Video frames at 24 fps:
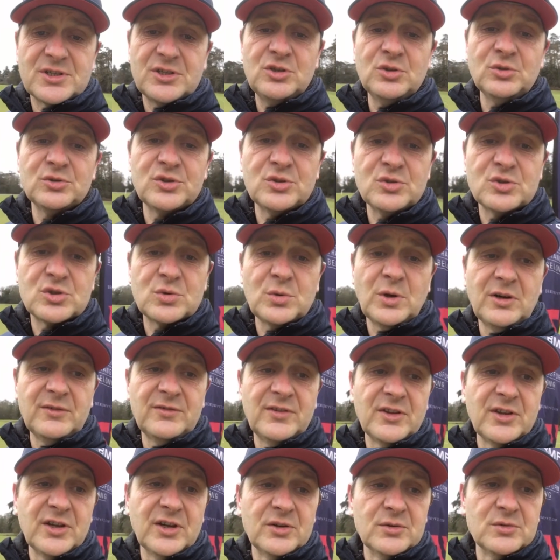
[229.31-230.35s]
You'll do 12 of
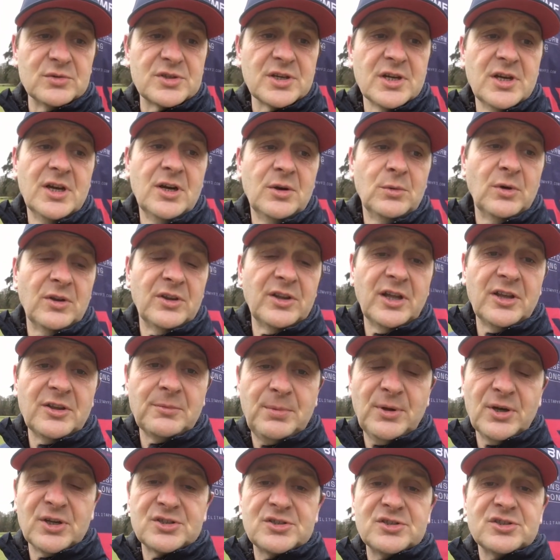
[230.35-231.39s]
those while the other
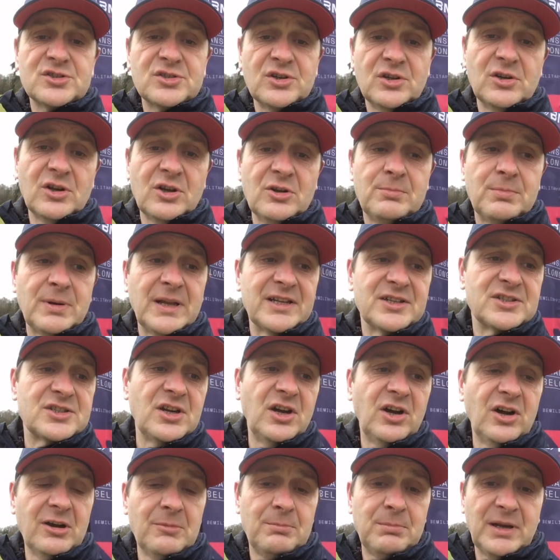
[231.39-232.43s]
person's doing low plank to
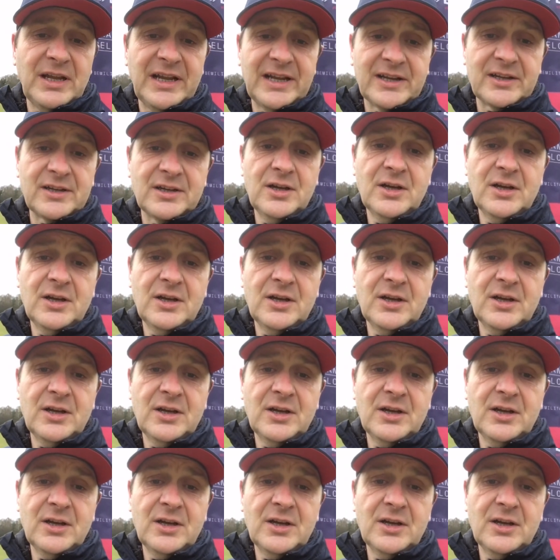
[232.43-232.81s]
high plank.